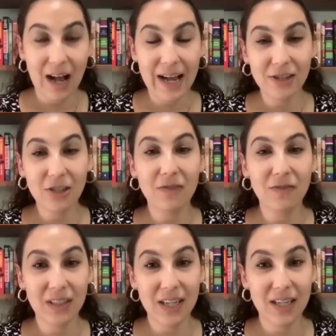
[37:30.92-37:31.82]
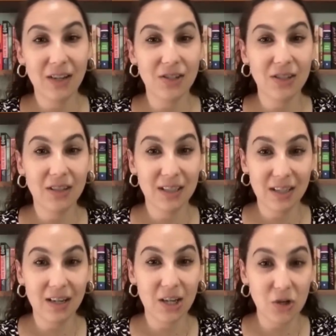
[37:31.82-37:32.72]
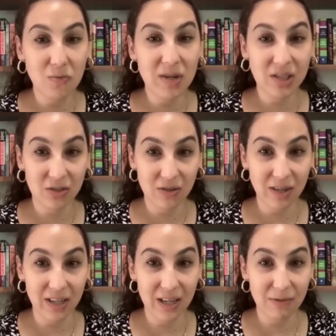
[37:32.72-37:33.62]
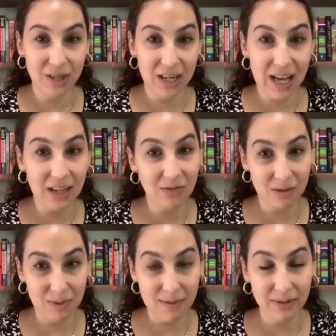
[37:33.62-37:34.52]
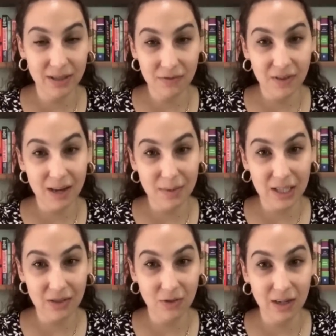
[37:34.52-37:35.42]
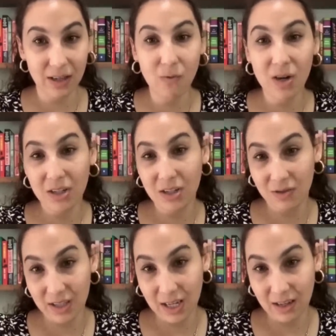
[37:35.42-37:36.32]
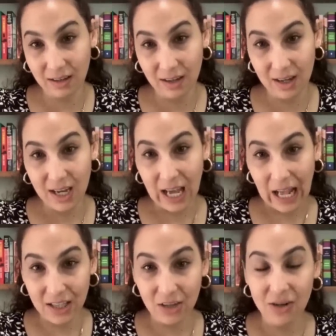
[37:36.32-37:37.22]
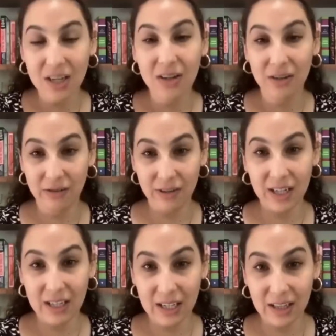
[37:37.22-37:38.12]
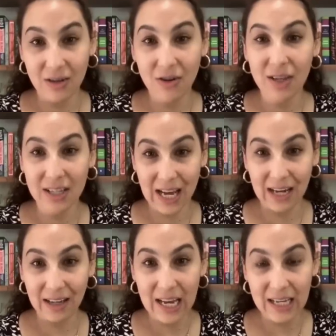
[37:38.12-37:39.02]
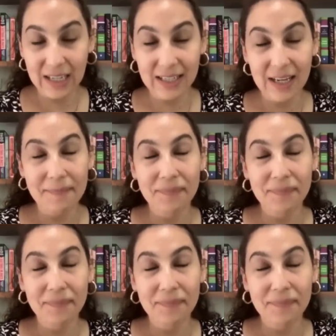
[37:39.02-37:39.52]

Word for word: I just feel like there's, this is a human story that will connect with people. It's a family story. Like, what do you think? And so he agreed that, you know, this had legs.